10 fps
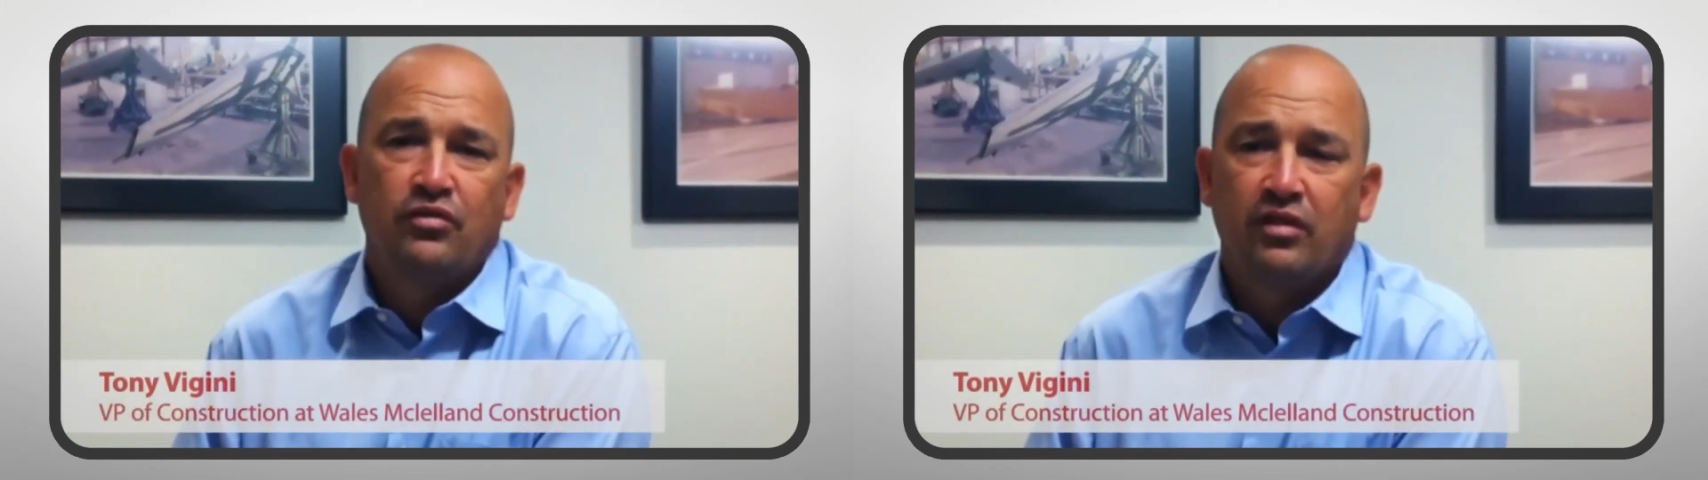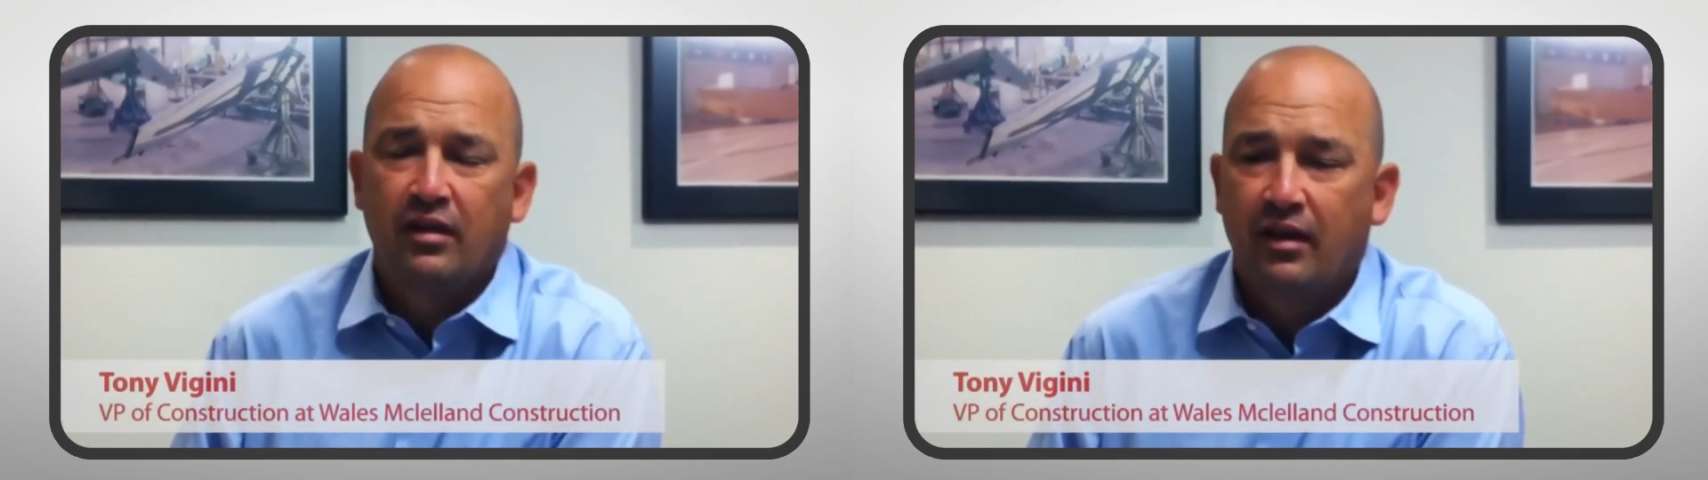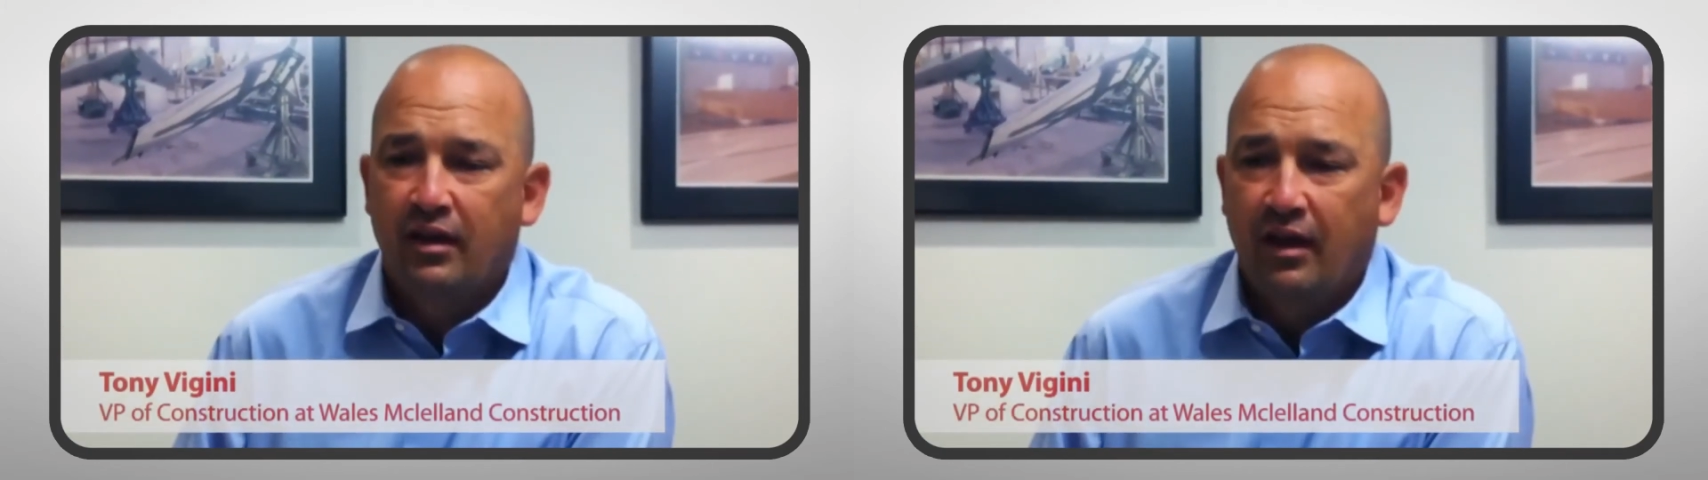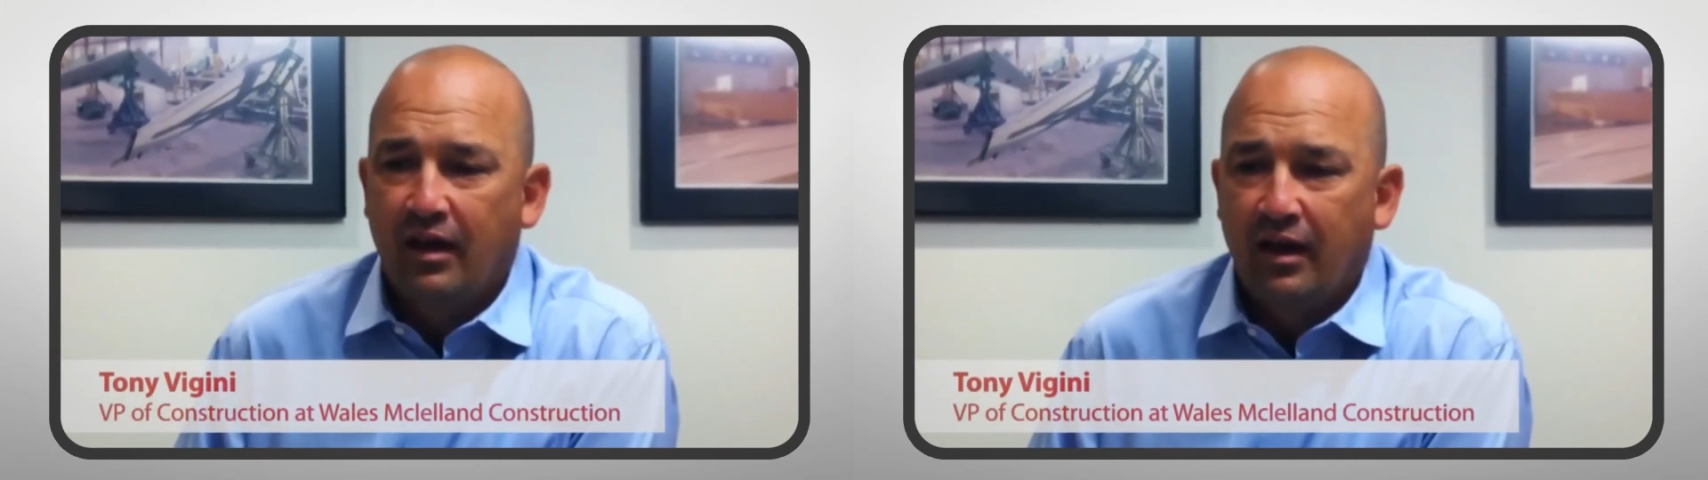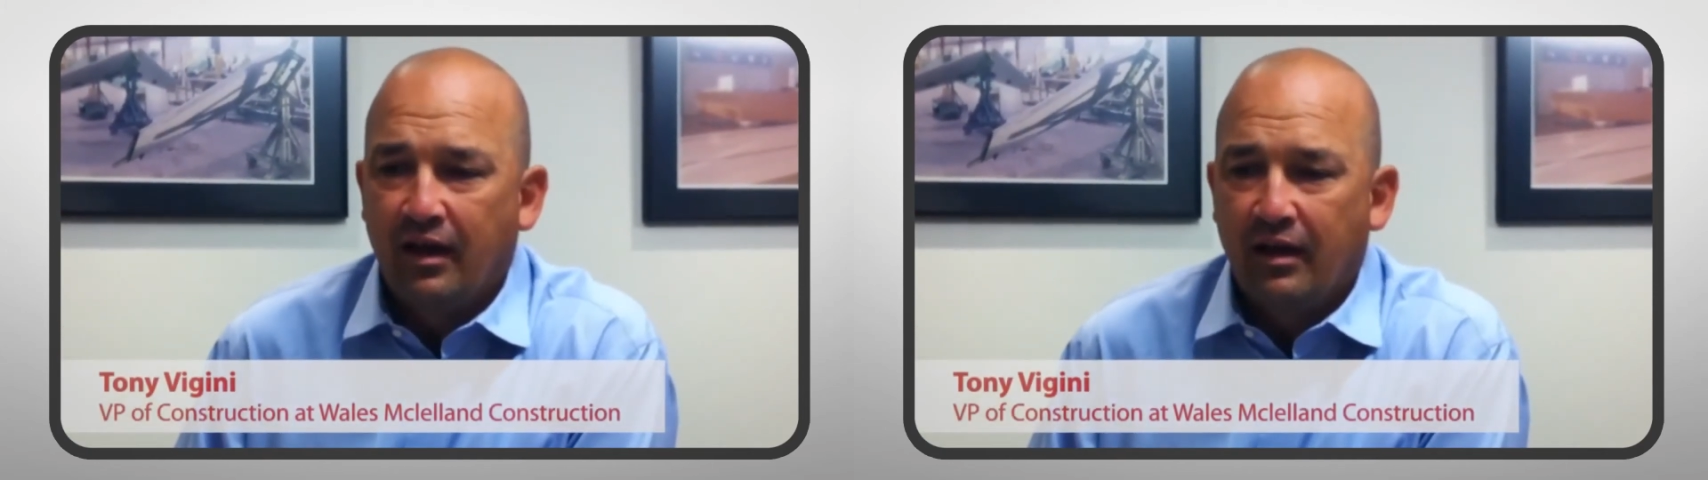
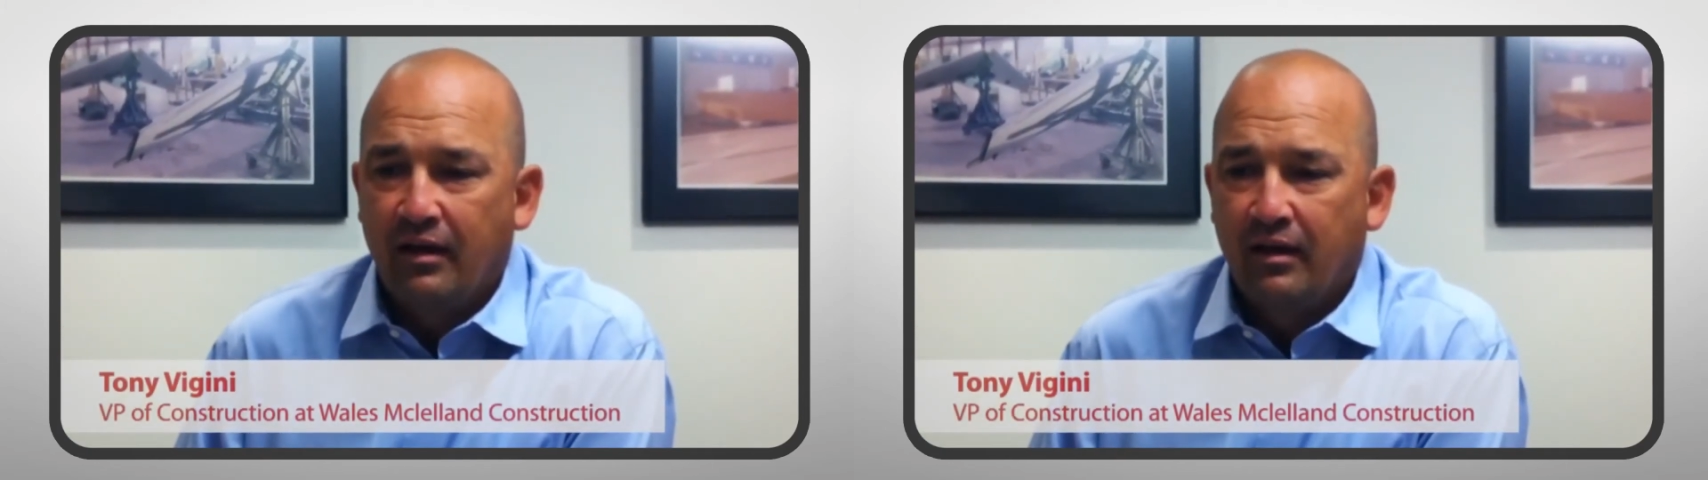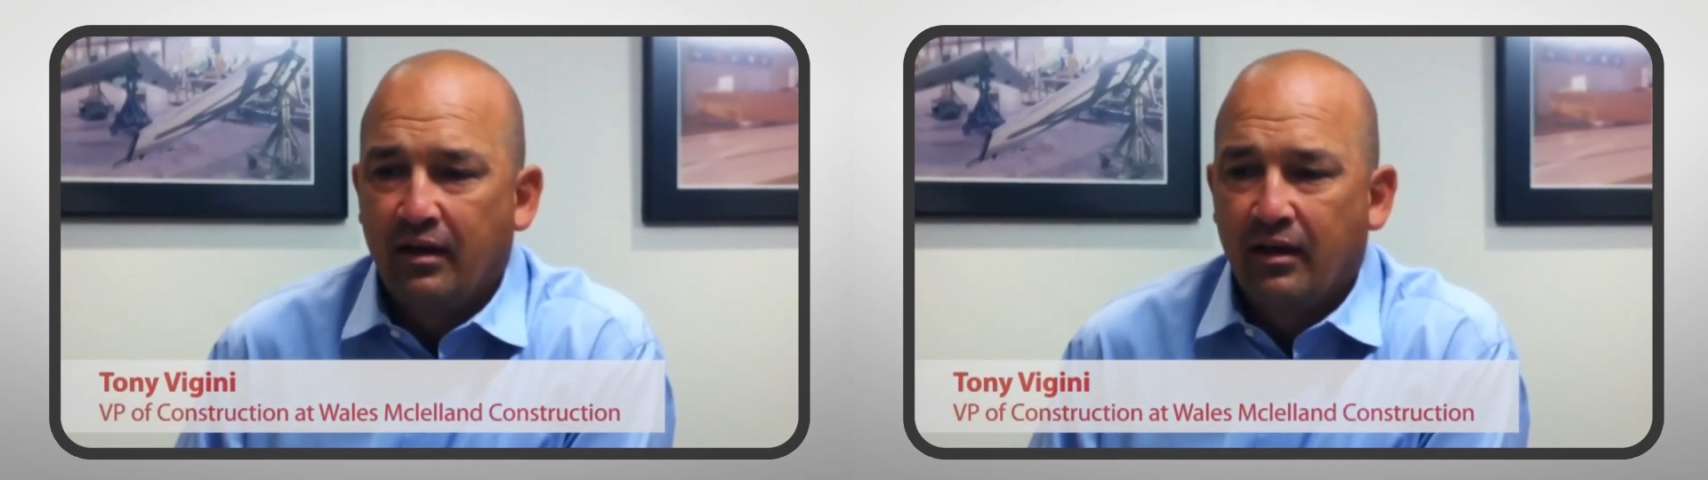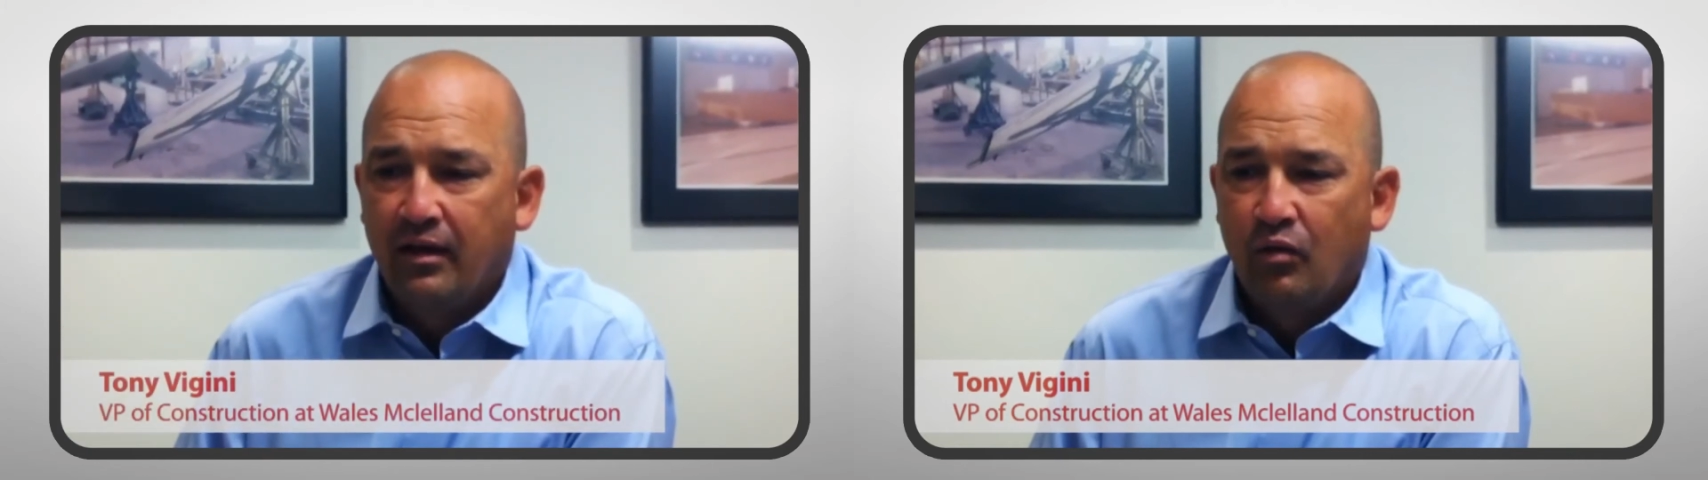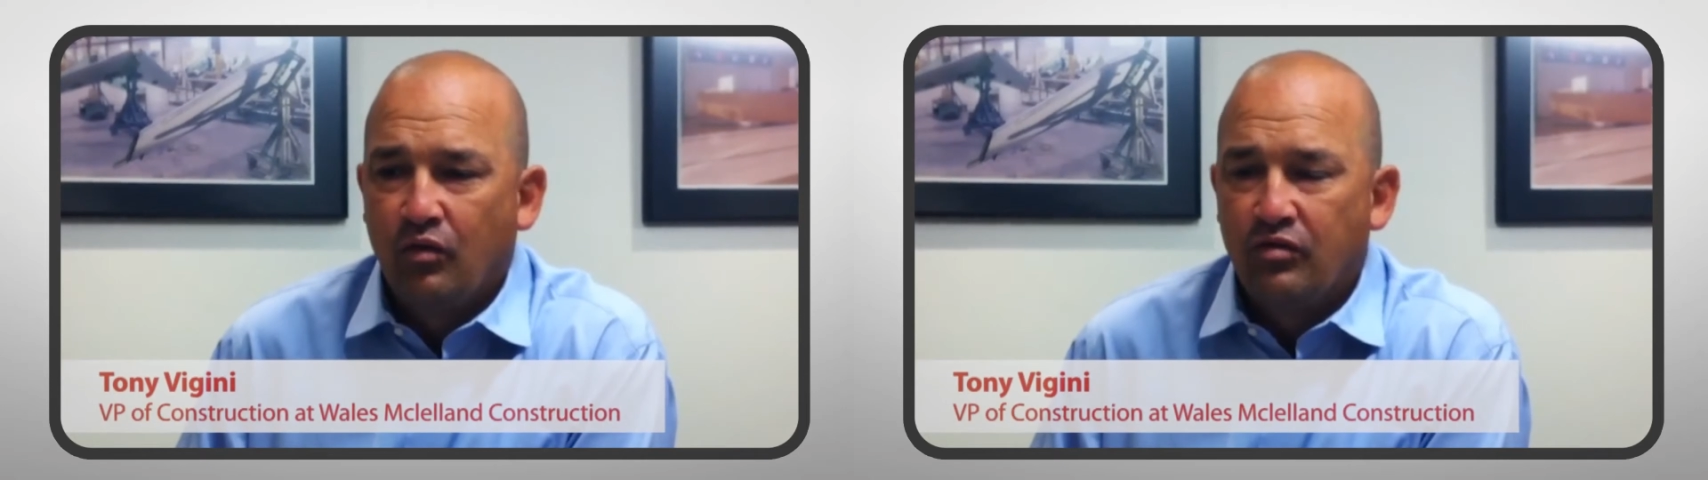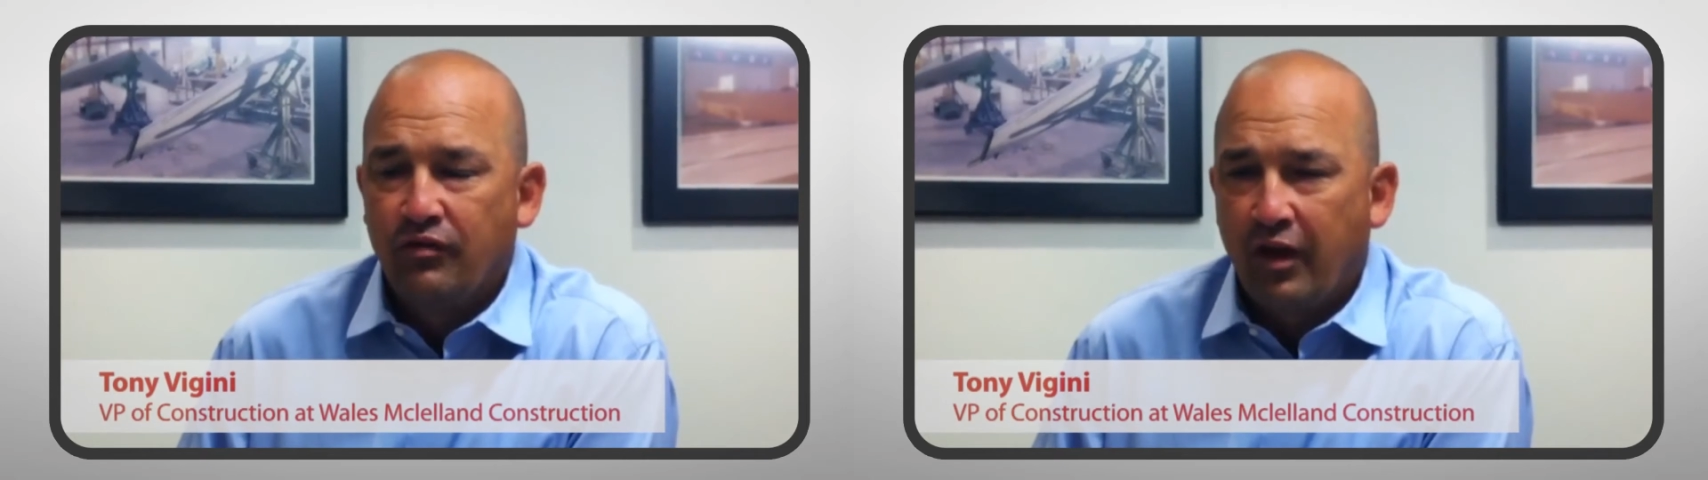was